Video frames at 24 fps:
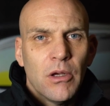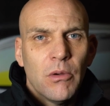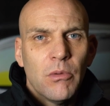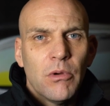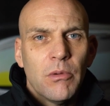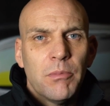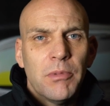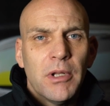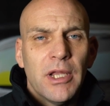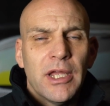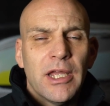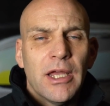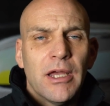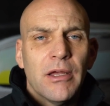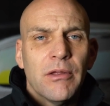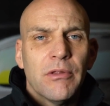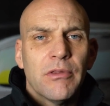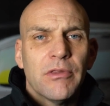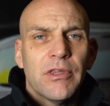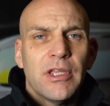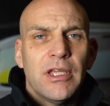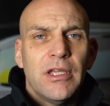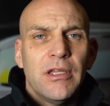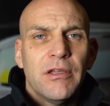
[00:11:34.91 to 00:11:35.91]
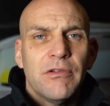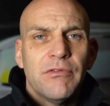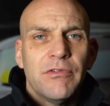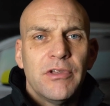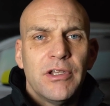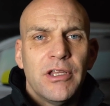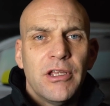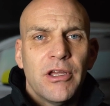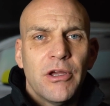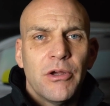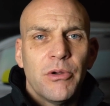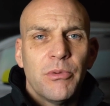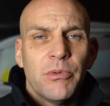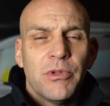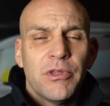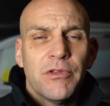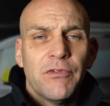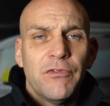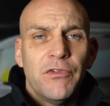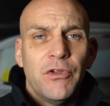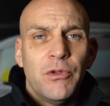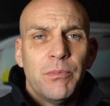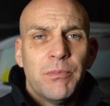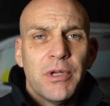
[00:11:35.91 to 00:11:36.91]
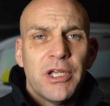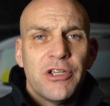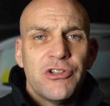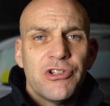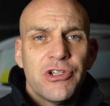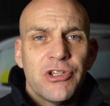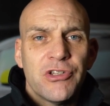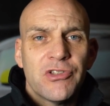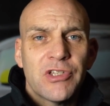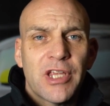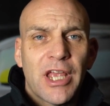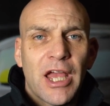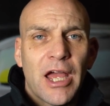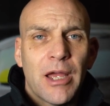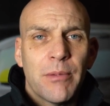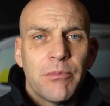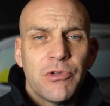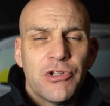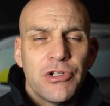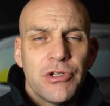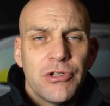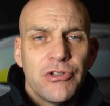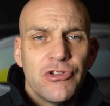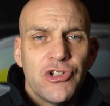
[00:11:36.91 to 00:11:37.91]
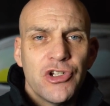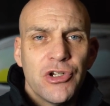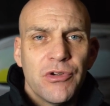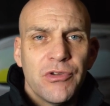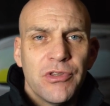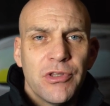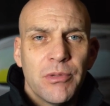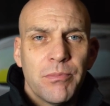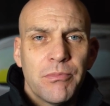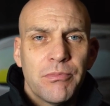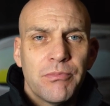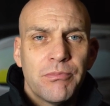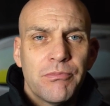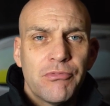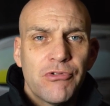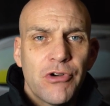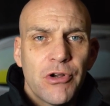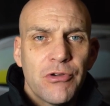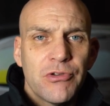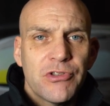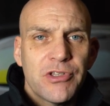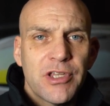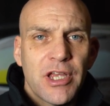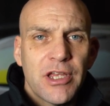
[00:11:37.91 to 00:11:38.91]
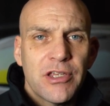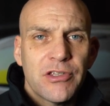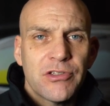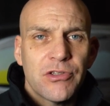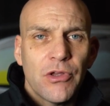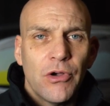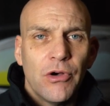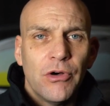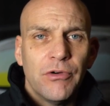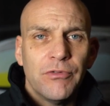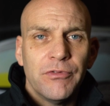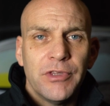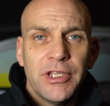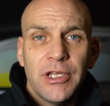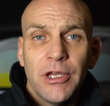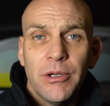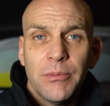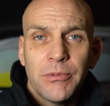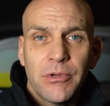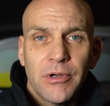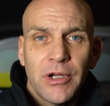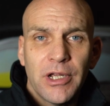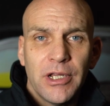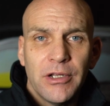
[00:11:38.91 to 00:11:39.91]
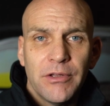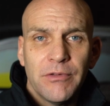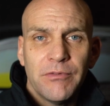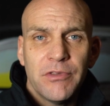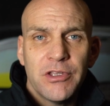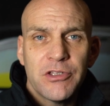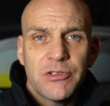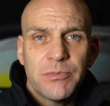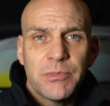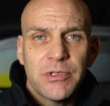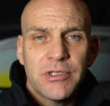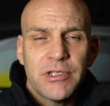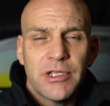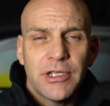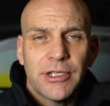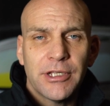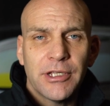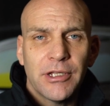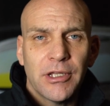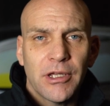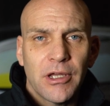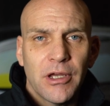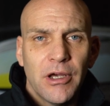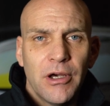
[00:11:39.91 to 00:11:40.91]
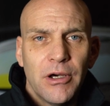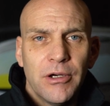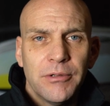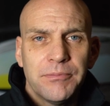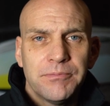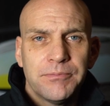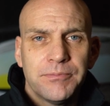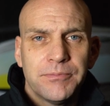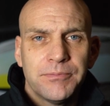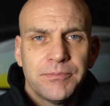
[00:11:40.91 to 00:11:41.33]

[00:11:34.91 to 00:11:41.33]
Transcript: We'll play out the video with a few pictures captured during the process of the upgrade of this particular car,